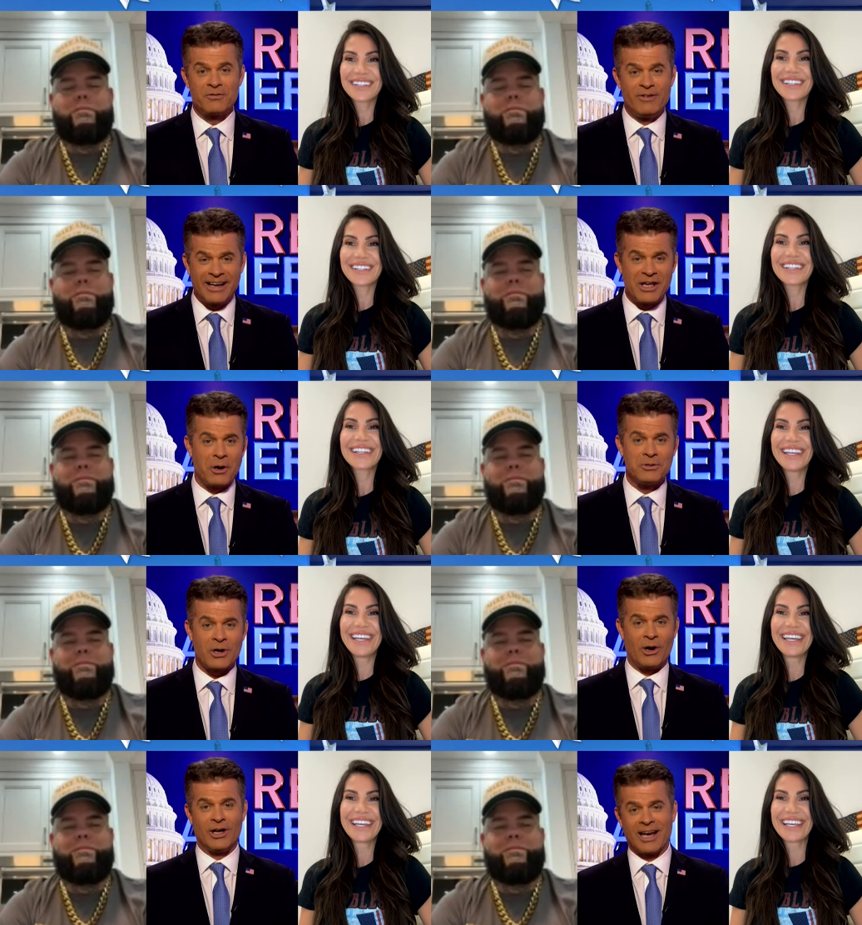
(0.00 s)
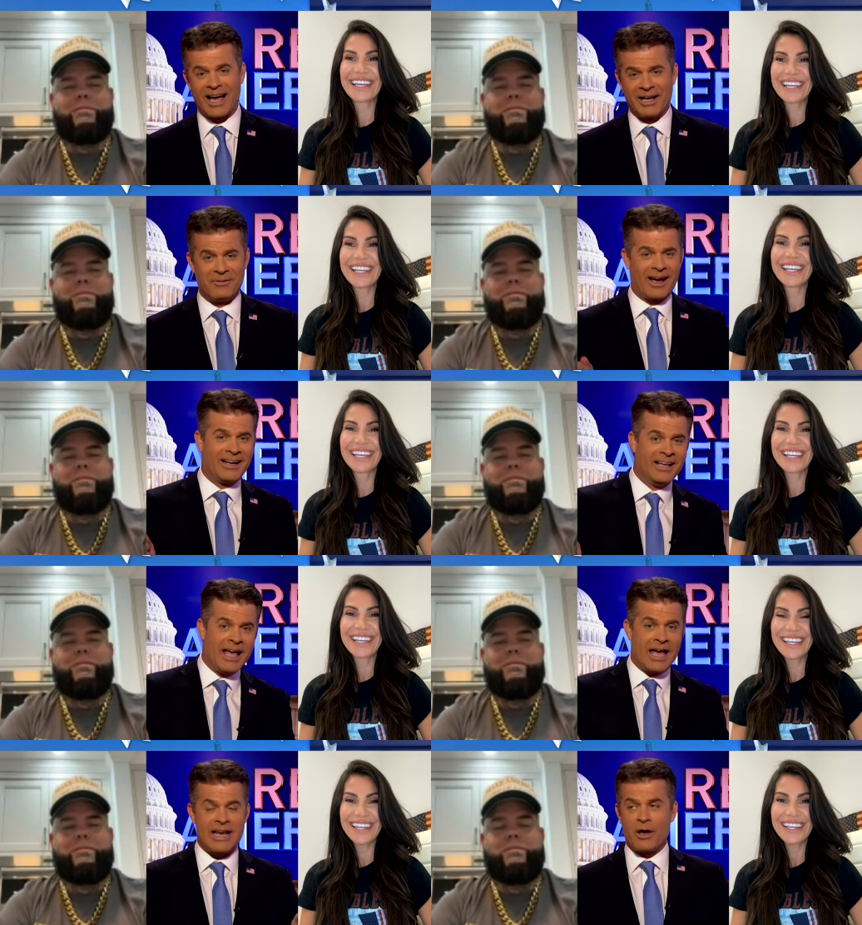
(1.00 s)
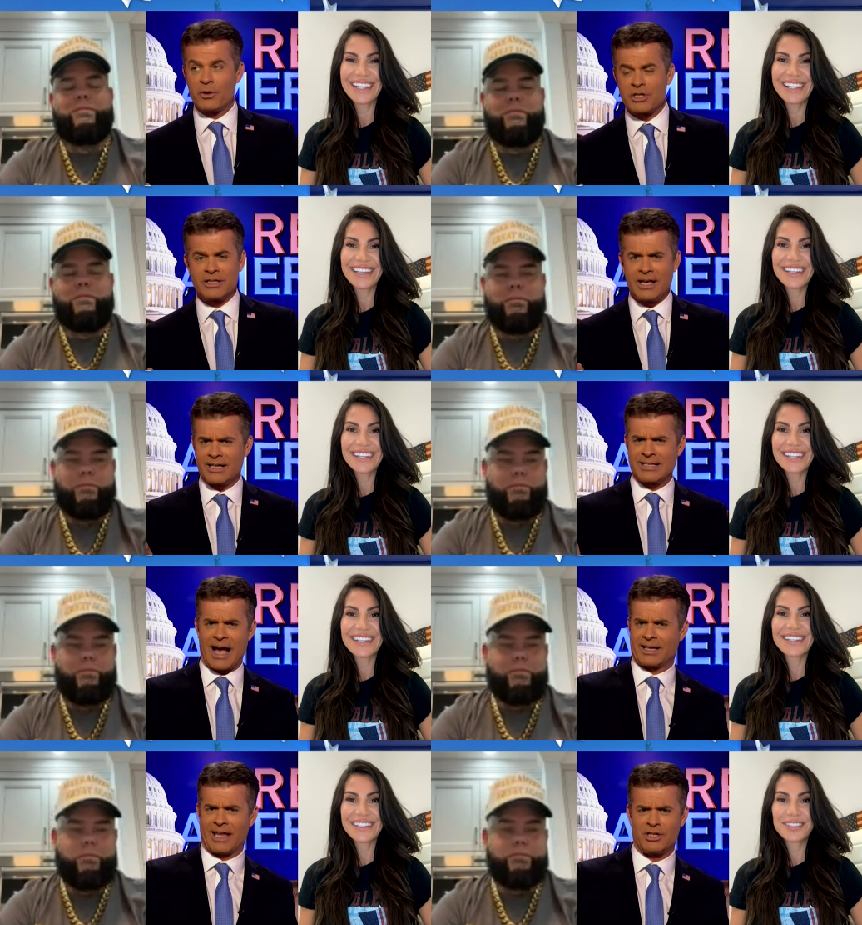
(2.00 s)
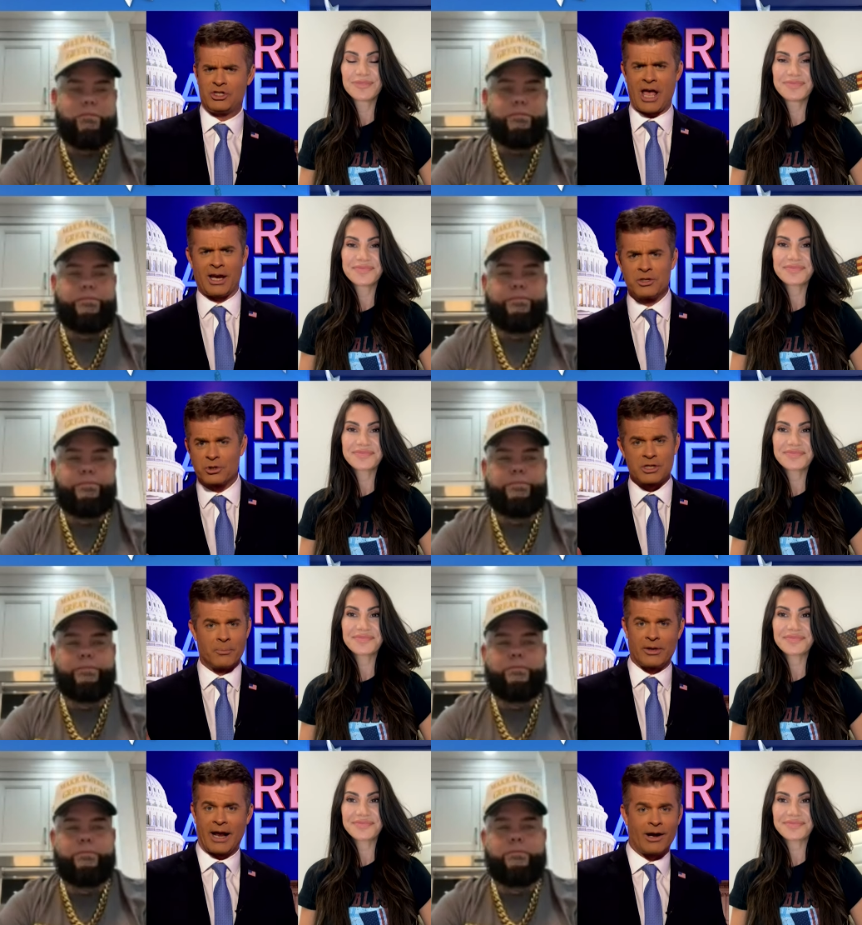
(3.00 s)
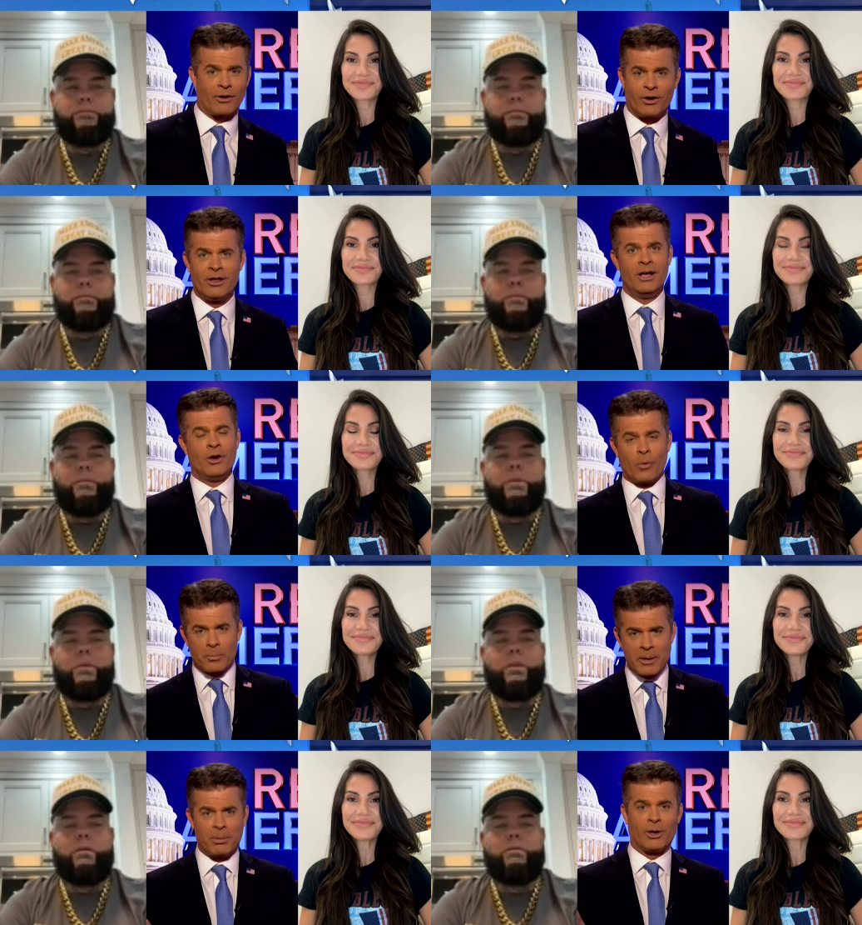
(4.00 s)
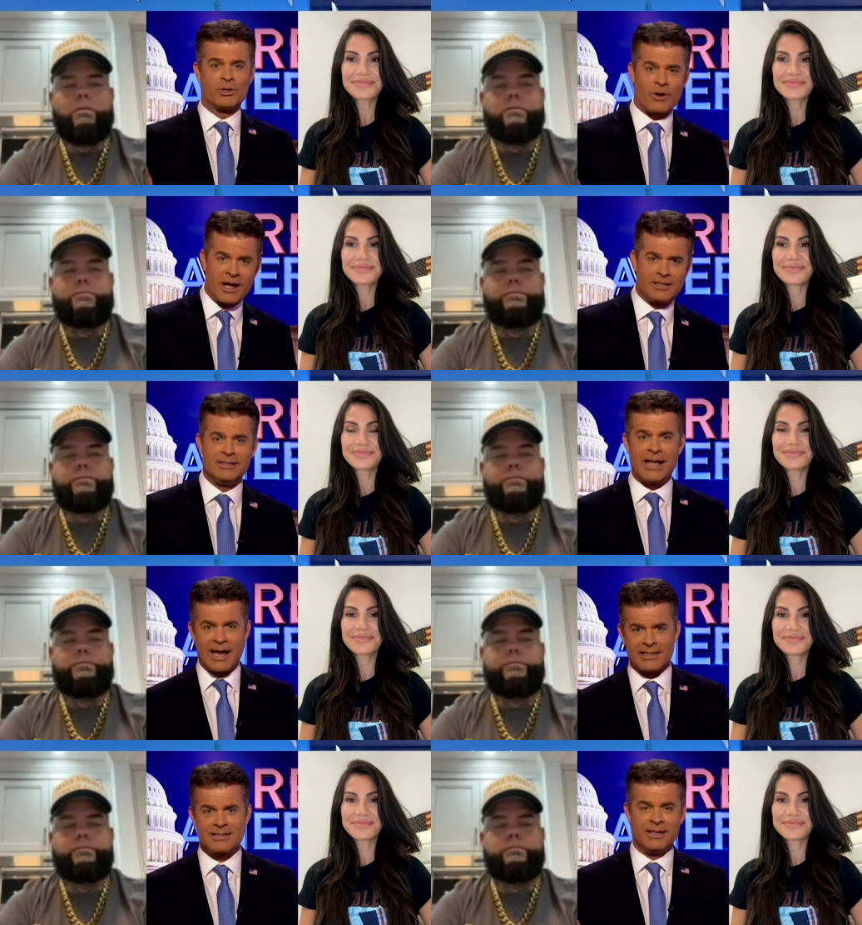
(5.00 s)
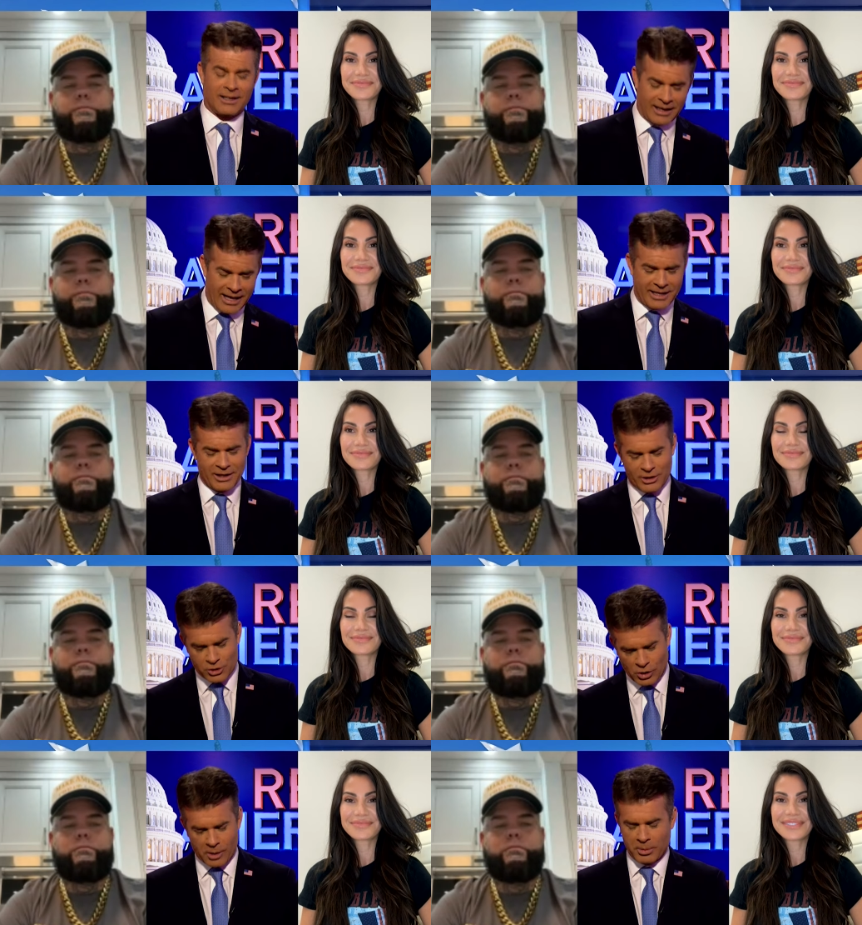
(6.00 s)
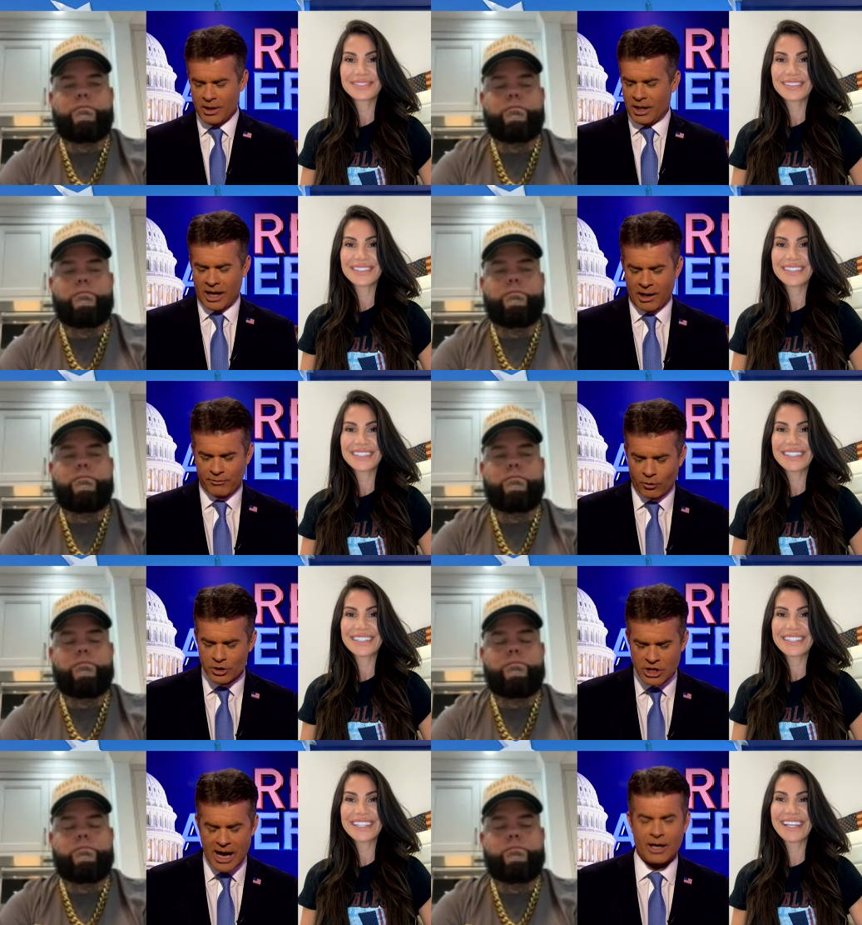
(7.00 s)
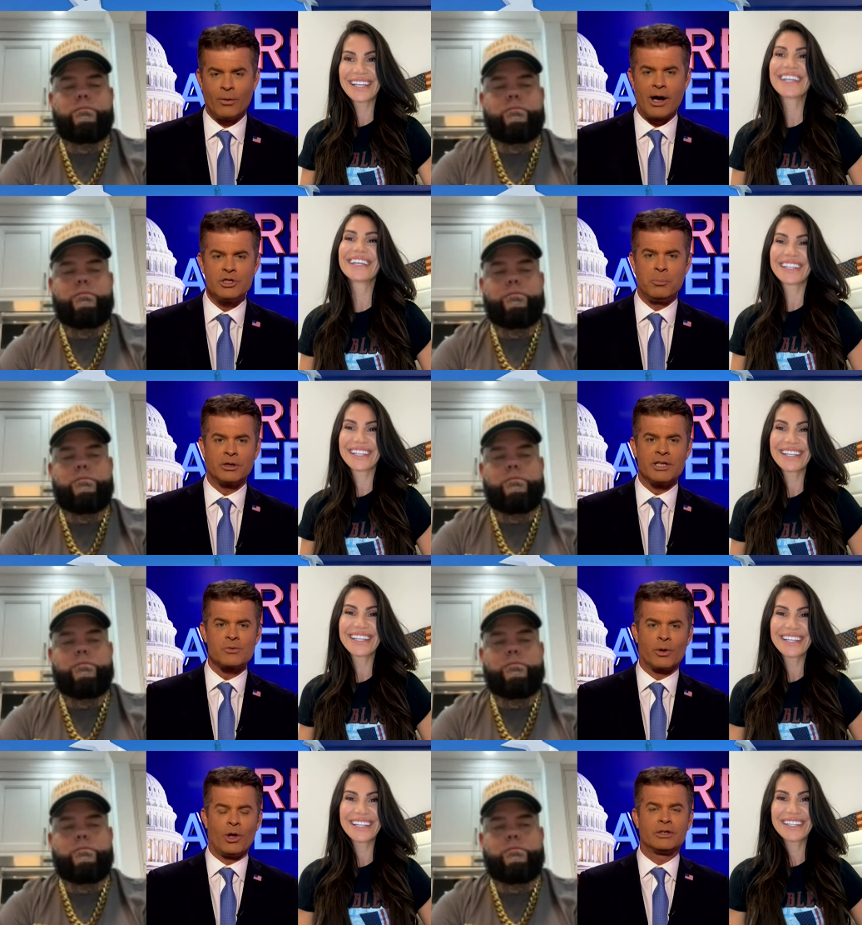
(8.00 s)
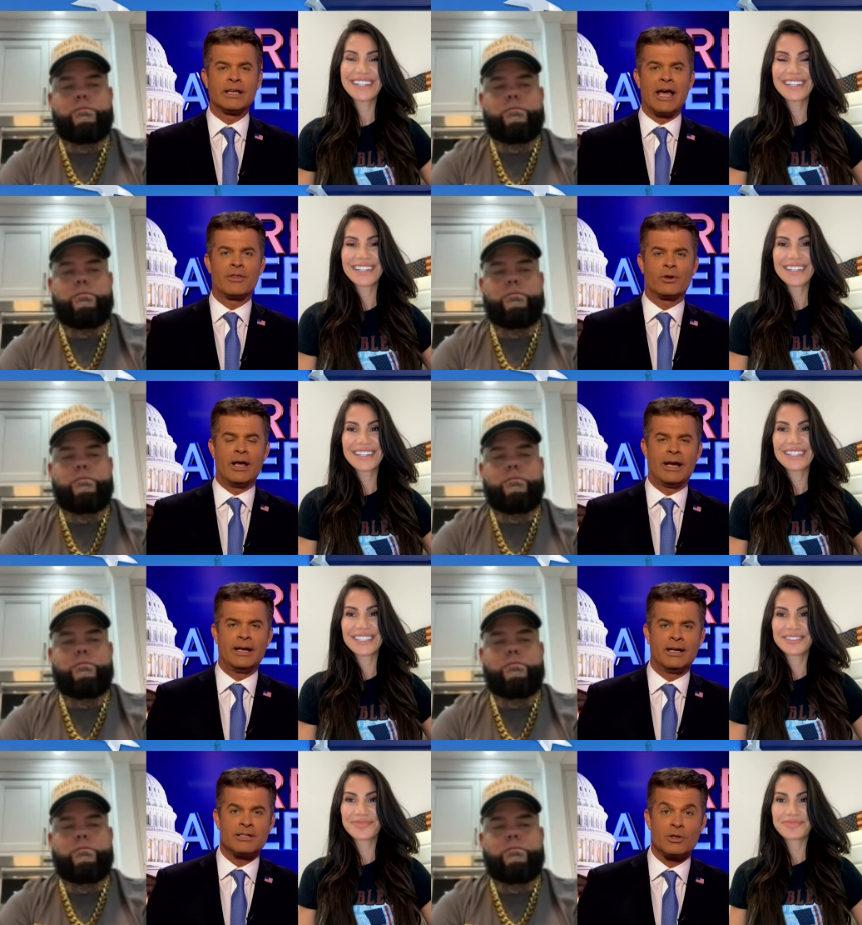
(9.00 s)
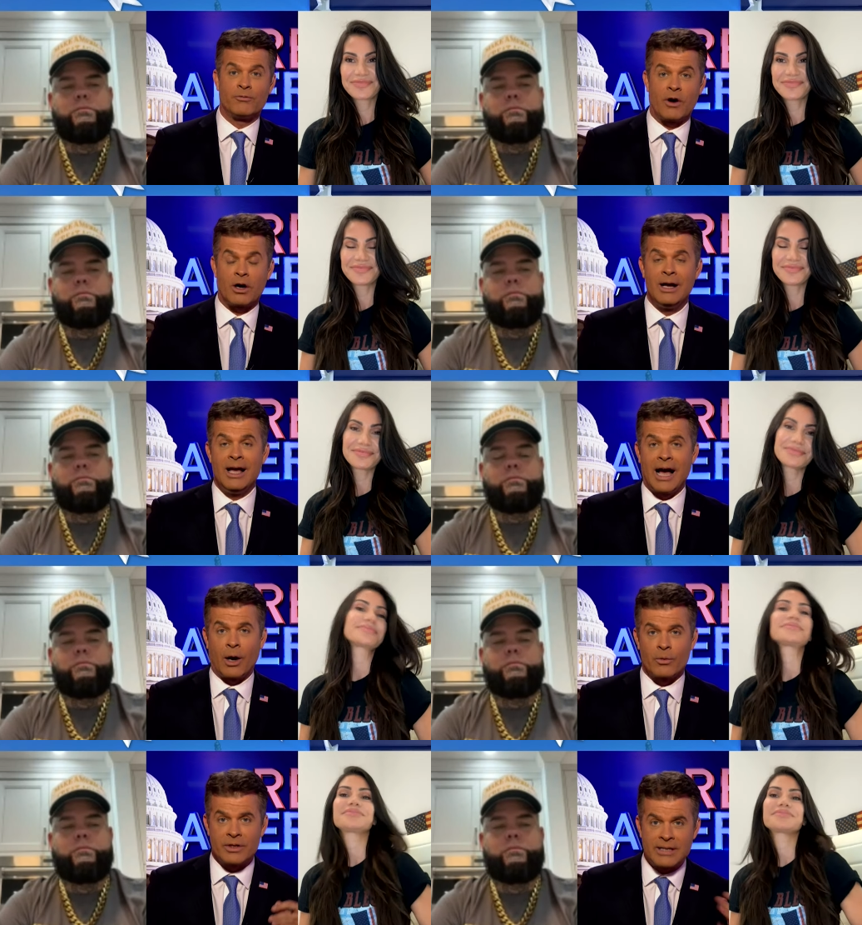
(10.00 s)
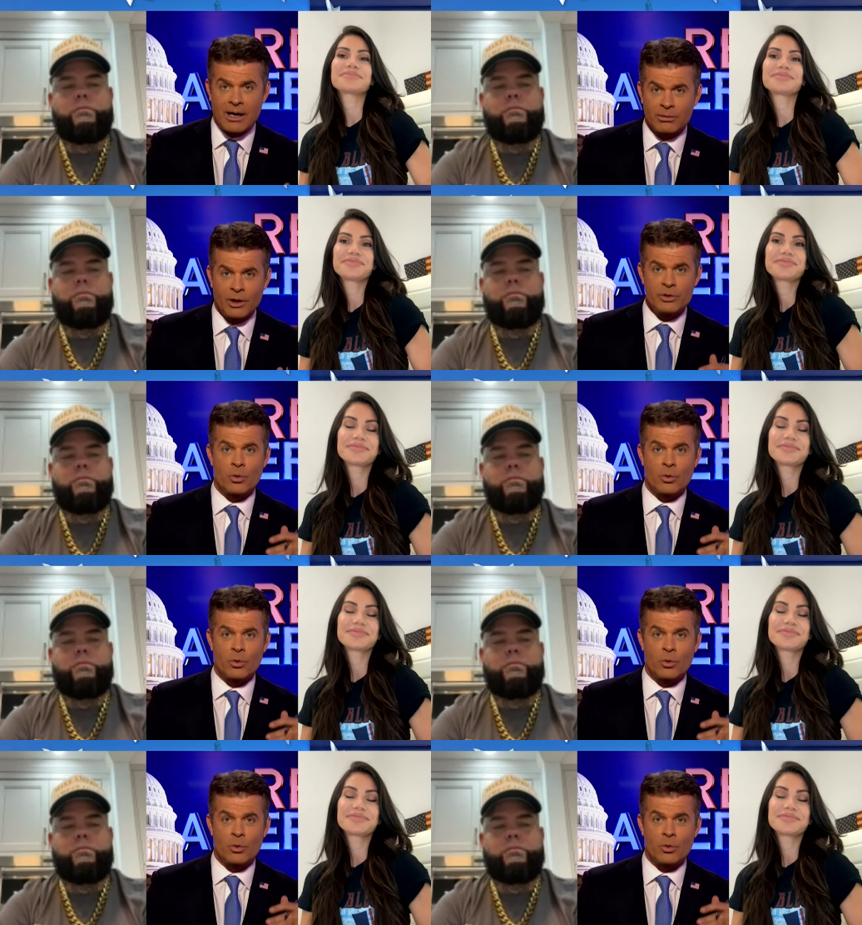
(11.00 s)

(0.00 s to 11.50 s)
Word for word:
Speaker 1: videos online, right? And now there's a TikTok like challenge or something I heard where people are trying to dance like Trump. Uh, Forgiato, how'd you put this one all together? And uh, so far, how are the downloads?